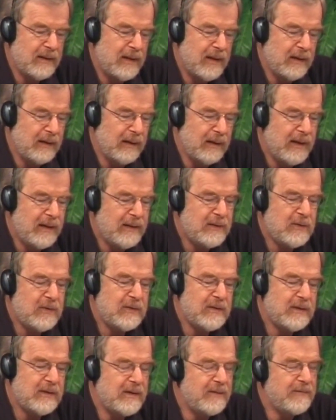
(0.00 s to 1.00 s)
that led to
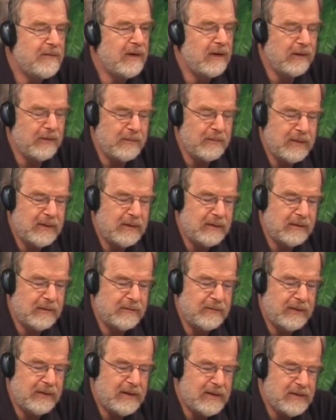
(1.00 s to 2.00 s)
the development
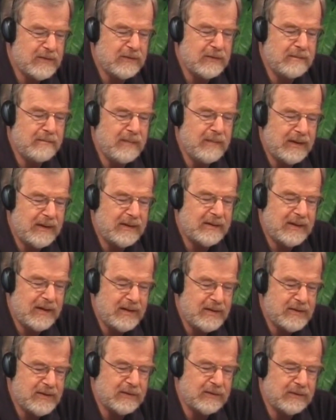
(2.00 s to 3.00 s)
of Eastern
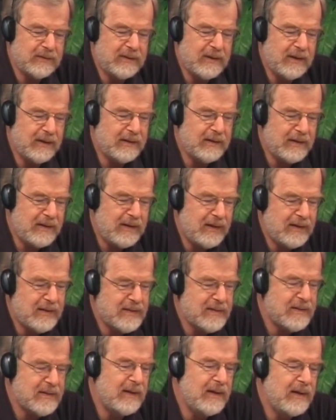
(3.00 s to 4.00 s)
meditational
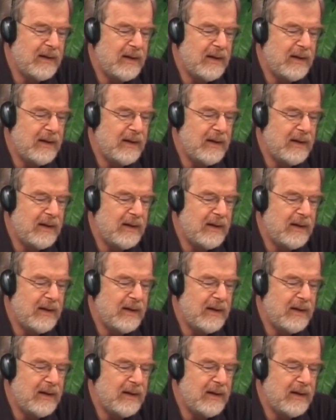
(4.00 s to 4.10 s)
techniques